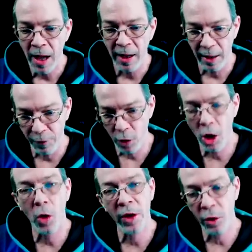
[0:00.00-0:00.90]
Like if you
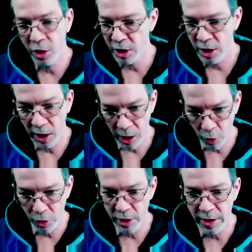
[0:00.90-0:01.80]
go and you just click
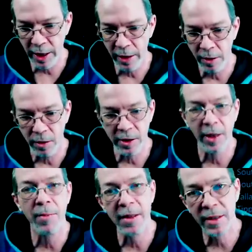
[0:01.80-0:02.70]
on your state, let's say
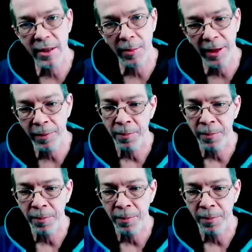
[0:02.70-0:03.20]
Mississippi,